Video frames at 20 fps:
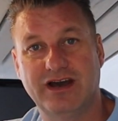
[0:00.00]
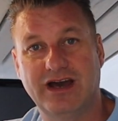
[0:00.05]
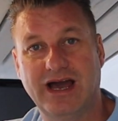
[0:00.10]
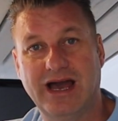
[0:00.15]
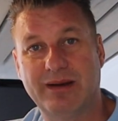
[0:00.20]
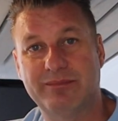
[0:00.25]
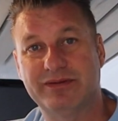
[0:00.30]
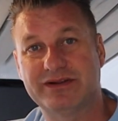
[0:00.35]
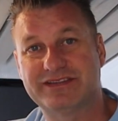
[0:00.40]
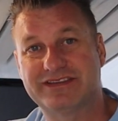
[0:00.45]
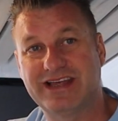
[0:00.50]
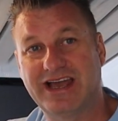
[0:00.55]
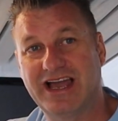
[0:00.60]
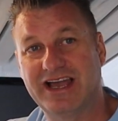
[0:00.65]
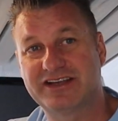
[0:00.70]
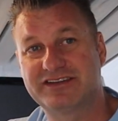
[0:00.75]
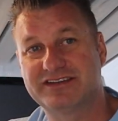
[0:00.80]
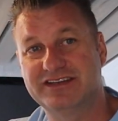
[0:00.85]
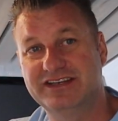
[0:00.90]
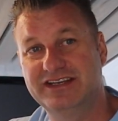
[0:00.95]
Apple
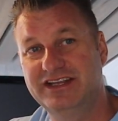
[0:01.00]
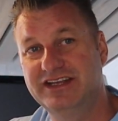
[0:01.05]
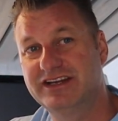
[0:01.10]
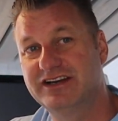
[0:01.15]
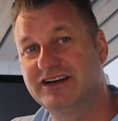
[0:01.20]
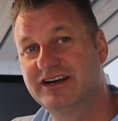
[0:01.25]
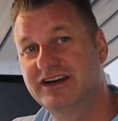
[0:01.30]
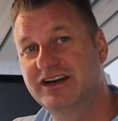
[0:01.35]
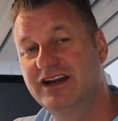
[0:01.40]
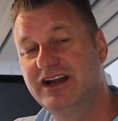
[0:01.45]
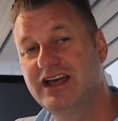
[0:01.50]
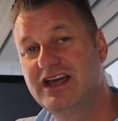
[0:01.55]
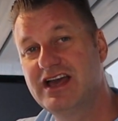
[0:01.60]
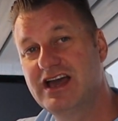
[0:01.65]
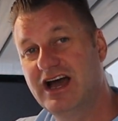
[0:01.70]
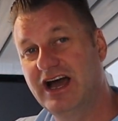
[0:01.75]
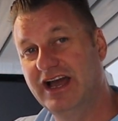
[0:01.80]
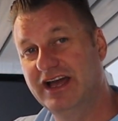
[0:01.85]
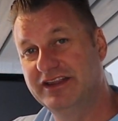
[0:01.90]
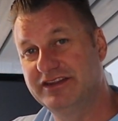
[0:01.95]
tags in here.
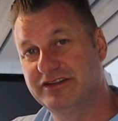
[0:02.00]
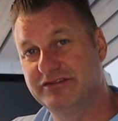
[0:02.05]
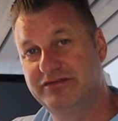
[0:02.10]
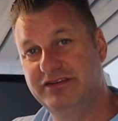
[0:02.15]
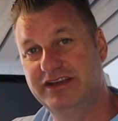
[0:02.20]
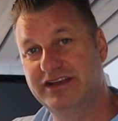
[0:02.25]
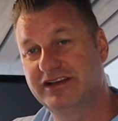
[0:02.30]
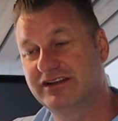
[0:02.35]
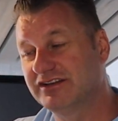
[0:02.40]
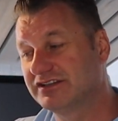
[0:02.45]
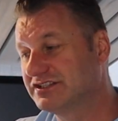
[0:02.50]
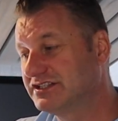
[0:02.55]
I had the vehicle